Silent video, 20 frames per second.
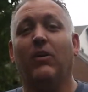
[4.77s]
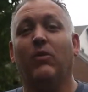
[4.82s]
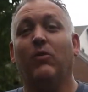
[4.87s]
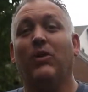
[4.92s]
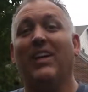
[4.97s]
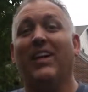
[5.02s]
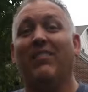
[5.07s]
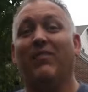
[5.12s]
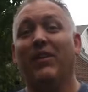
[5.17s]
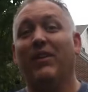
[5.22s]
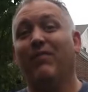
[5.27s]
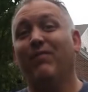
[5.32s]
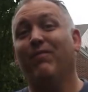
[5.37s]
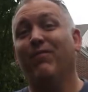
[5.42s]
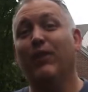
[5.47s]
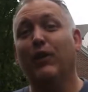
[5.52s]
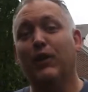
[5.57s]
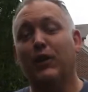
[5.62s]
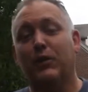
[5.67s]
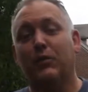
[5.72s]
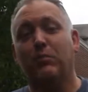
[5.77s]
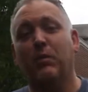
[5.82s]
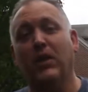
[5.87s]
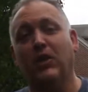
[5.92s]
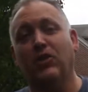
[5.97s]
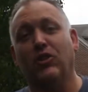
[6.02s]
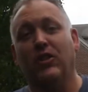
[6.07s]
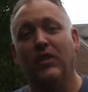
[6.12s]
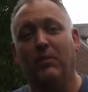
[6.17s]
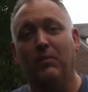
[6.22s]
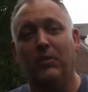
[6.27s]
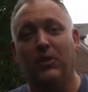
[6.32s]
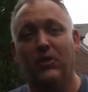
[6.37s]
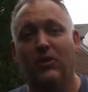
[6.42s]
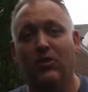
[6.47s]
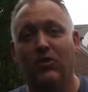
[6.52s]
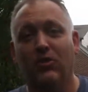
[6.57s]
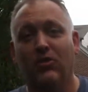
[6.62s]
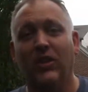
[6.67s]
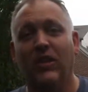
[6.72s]
We have a very special
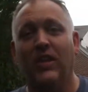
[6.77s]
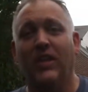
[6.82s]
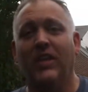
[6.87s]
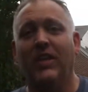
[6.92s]
episode.